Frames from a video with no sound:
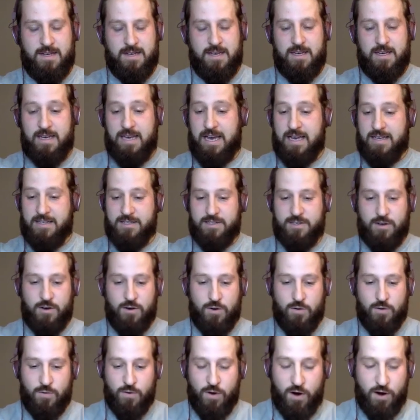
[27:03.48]
Yeah,
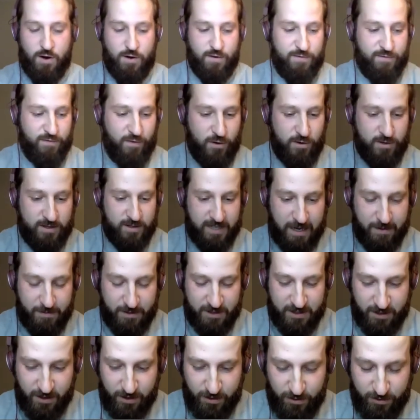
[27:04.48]
so our first
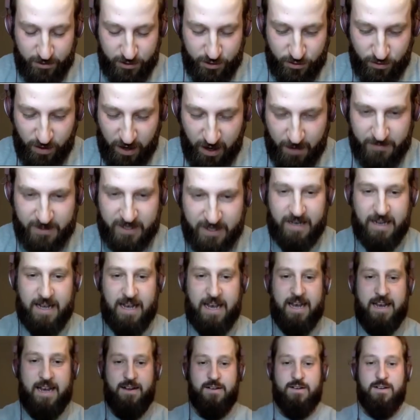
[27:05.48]
episode dropped
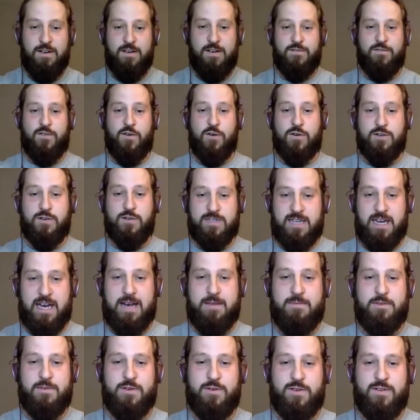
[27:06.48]
today. First
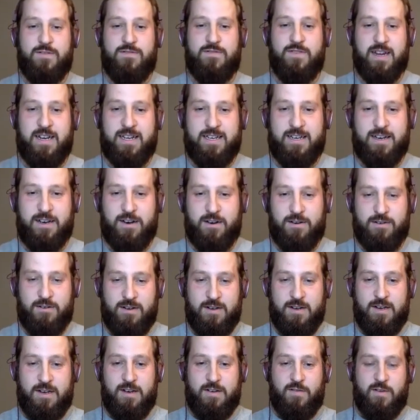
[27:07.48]
time doing video.
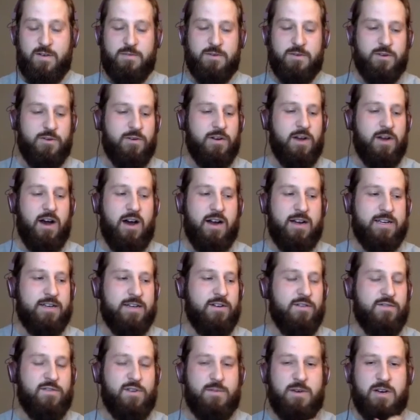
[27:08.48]
We've been doing
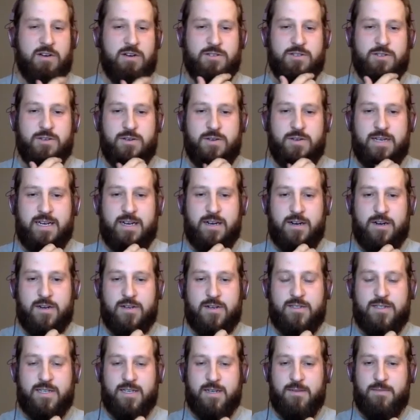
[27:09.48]
audio for about 2
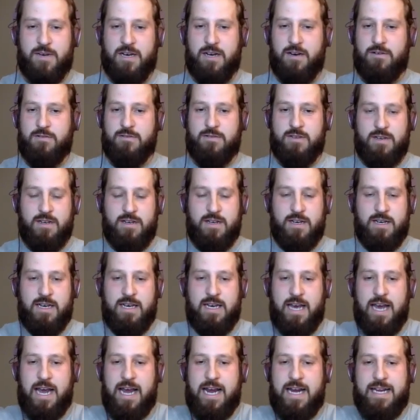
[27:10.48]
years, did about
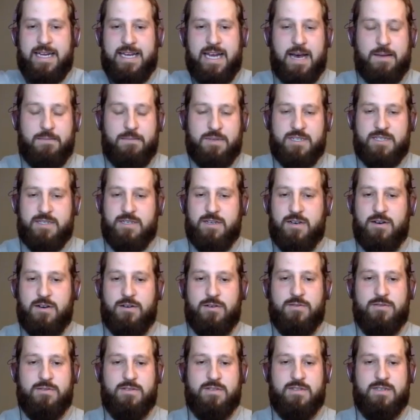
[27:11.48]
80
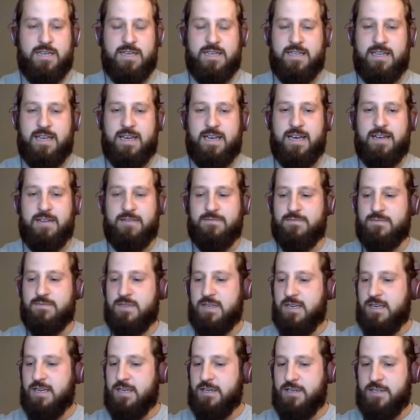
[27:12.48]
episodes, and then
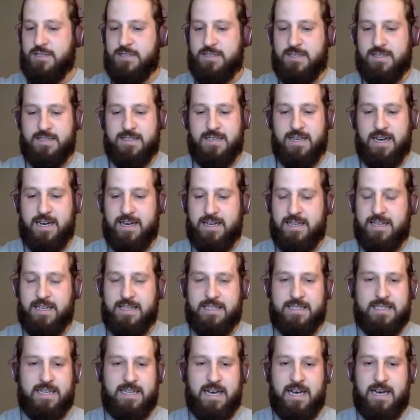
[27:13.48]
just decided that
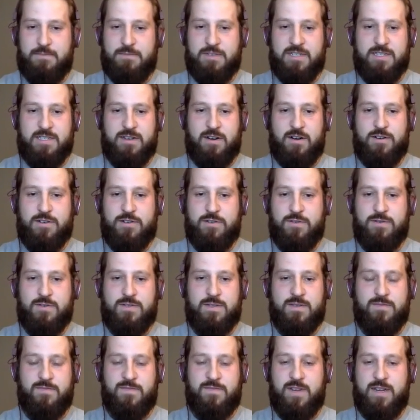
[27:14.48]
it's time to start doing
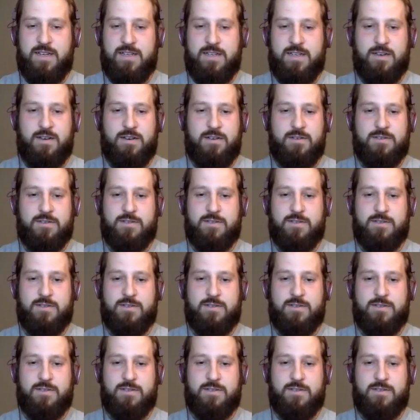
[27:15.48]
some video.